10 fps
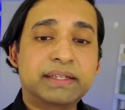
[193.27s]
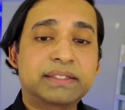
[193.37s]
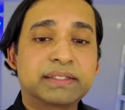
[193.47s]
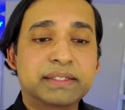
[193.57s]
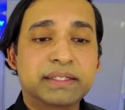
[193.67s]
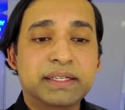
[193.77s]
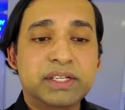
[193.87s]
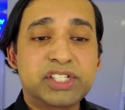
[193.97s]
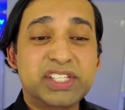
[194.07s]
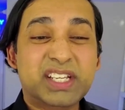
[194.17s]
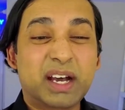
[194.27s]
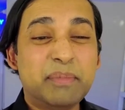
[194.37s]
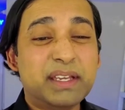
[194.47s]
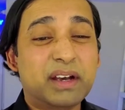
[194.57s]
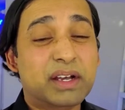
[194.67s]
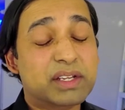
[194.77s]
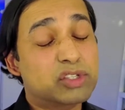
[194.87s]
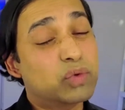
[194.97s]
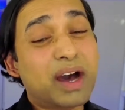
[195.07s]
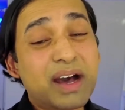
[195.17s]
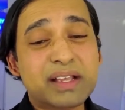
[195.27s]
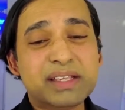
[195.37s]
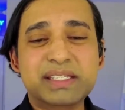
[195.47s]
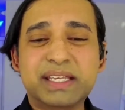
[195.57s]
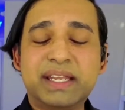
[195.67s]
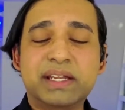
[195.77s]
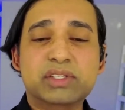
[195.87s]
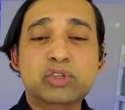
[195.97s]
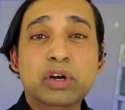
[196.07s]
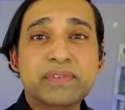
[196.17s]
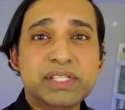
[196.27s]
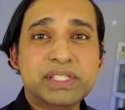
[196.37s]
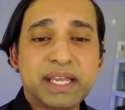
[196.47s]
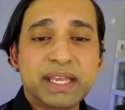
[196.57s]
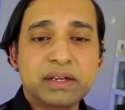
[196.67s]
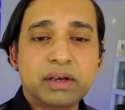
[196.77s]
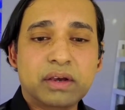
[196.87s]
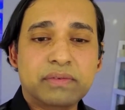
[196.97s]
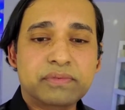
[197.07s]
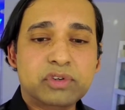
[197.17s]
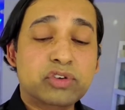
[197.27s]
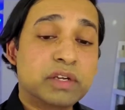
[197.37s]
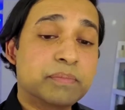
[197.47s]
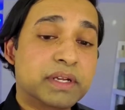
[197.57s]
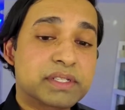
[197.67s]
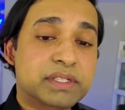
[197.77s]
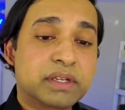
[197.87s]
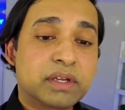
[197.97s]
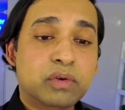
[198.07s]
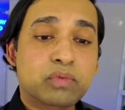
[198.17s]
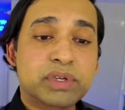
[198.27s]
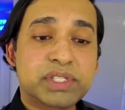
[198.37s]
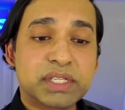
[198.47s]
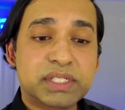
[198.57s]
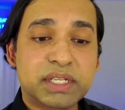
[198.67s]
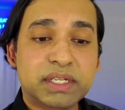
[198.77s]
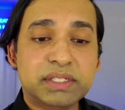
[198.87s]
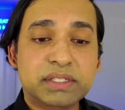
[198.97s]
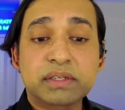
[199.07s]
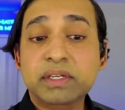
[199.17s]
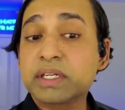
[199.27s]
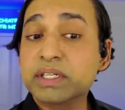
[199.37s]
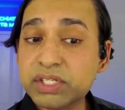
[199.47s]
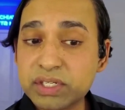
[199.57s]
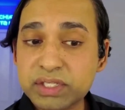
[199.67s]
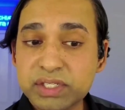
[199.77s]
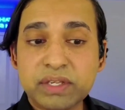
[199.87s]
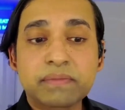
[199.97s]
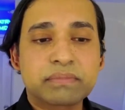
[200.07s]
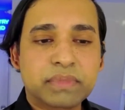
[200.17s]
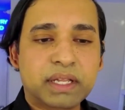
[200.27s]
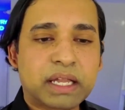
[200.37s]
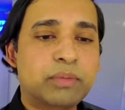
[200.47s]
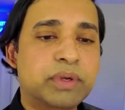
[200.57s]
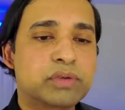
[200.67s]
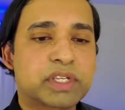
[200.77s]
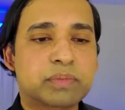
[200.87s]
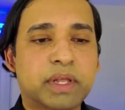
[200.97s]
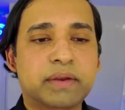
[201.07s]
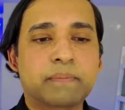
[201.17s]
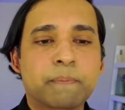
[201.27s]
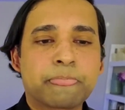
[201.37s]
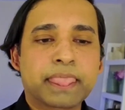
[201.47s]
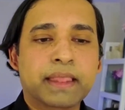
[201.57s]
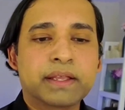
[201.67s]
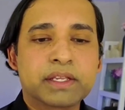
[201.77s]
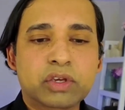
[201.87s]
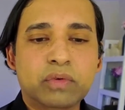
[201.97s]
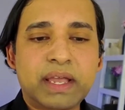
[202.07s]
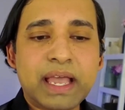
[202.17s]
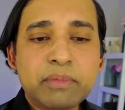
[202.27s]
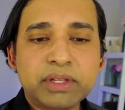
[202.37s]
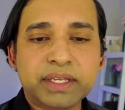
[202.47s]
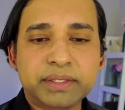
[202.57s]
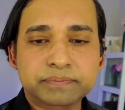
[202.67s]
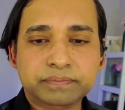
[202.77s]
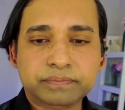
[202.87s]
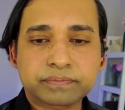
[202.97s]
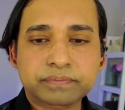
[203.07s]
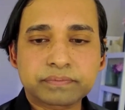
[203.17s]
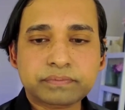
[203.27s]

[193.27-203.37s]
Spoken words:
and she's coming up to us in a sort of a state of treatment resistant conditions. Allow me to explain. So Emily,